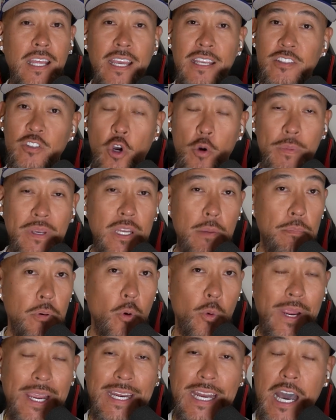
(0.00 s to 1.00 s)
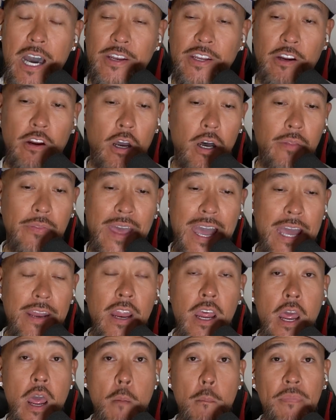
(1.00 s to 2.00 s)
It's going to be the parade out here, all that.
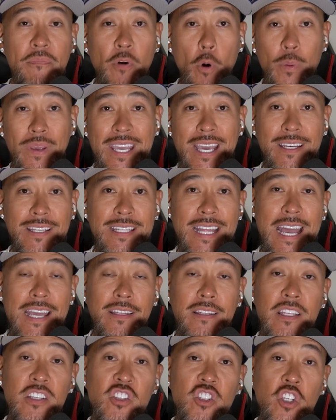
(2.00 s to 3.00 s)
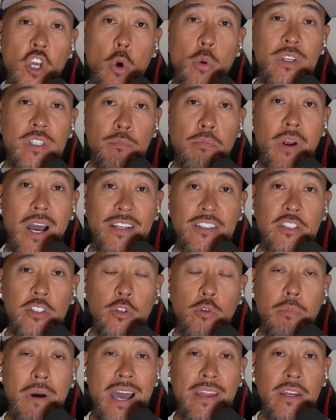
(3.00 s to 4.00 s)
Before we get into that, this show is brought to
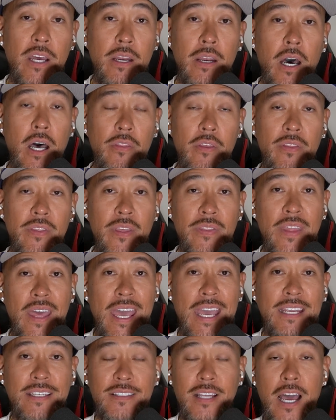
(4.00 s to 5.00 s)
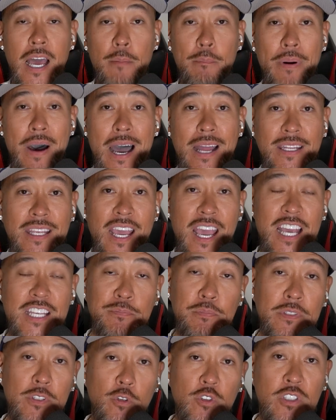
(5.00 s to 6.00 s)
you by none other than the 8-time
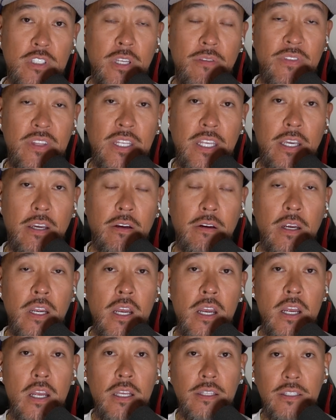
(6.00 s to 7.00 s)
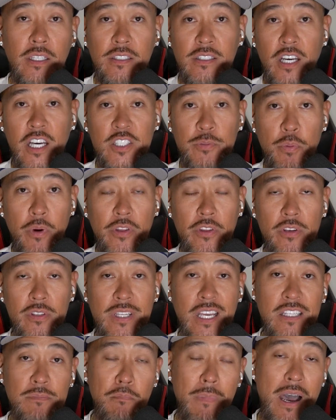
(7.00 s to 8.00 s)
podcast producers of the year, the Dust
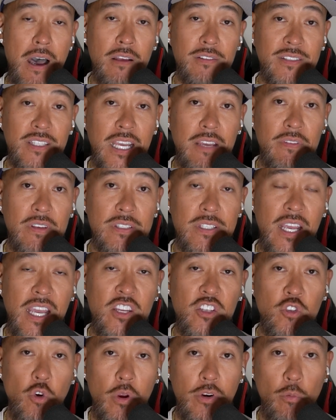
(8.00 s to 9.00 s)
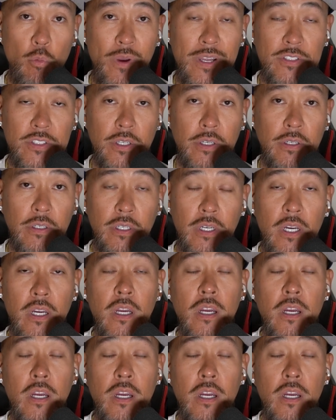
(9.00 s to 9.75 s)
Brothers. That's Miles Davis and Jordan Winter.